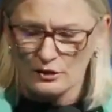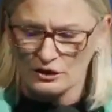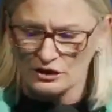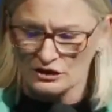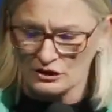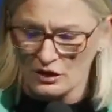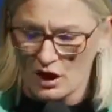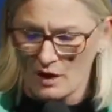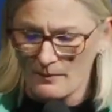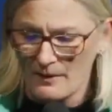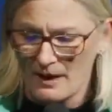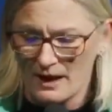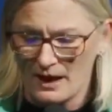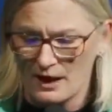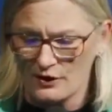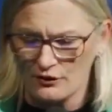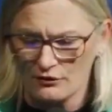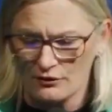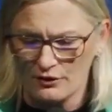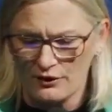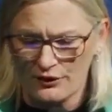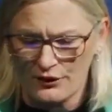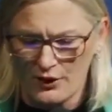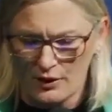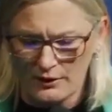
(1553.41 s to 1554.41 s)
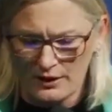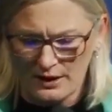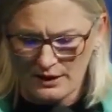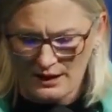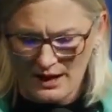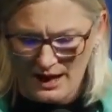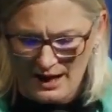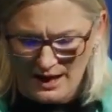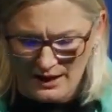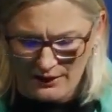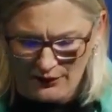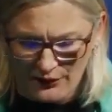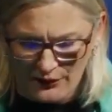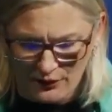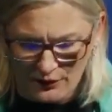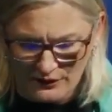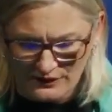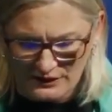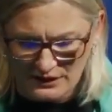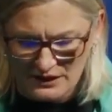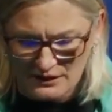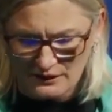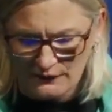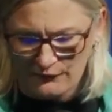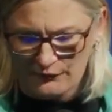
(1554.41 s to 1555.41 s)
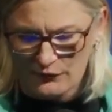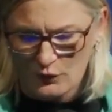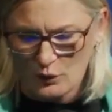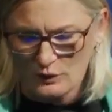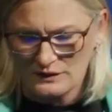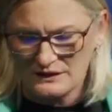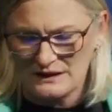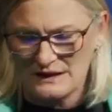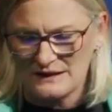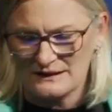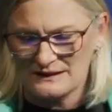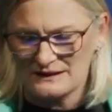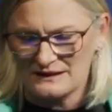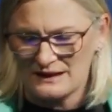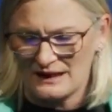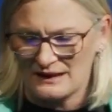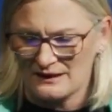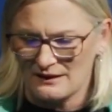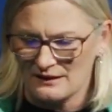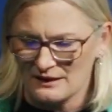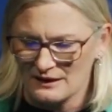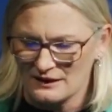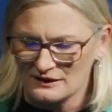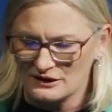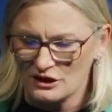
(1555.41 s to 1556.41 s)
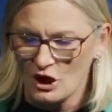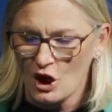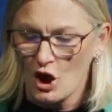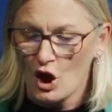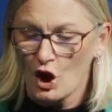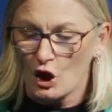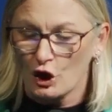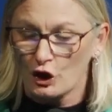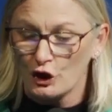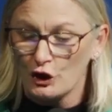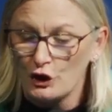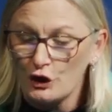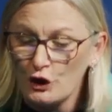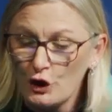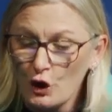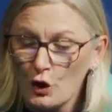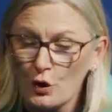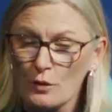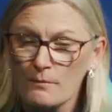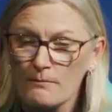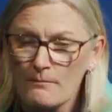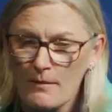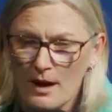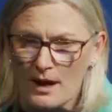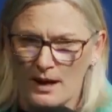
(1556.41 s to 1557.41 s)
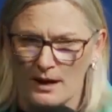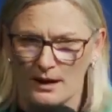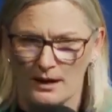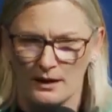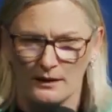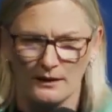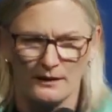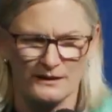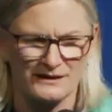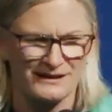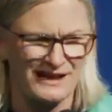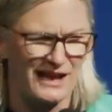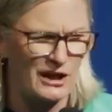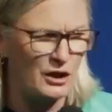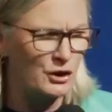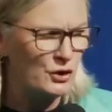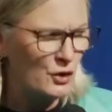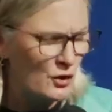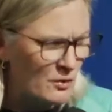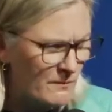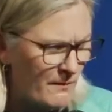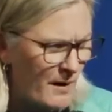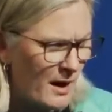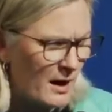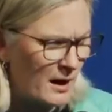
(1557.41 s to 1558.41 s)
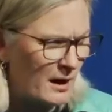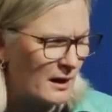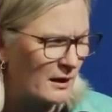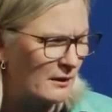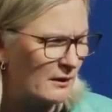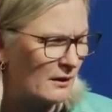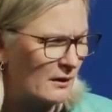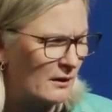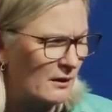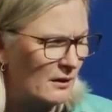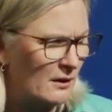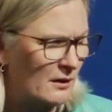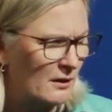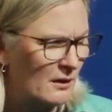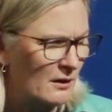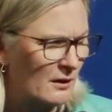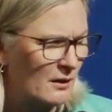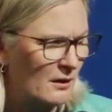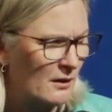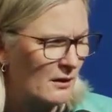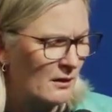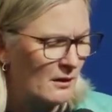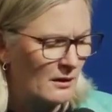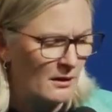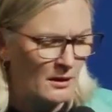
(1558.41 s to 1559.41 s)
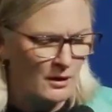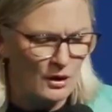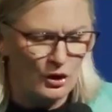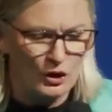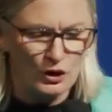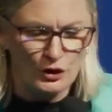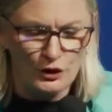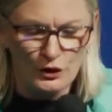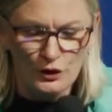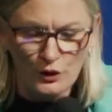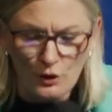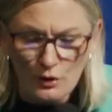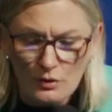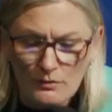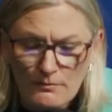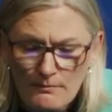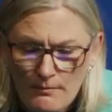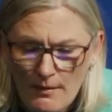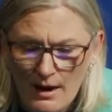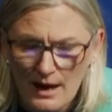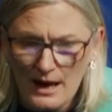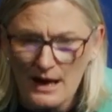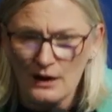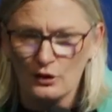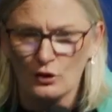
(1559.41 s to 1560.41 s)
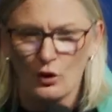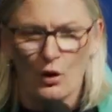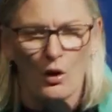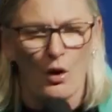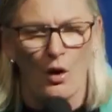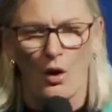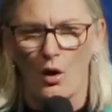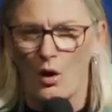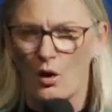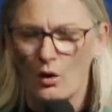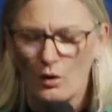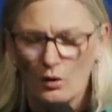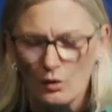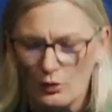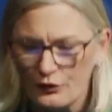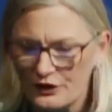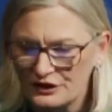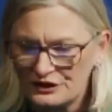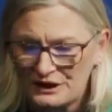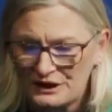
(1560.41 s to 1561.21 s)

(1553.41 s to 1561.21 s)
Psalm 139, 13 to 14 said this You made, say, You made you made all the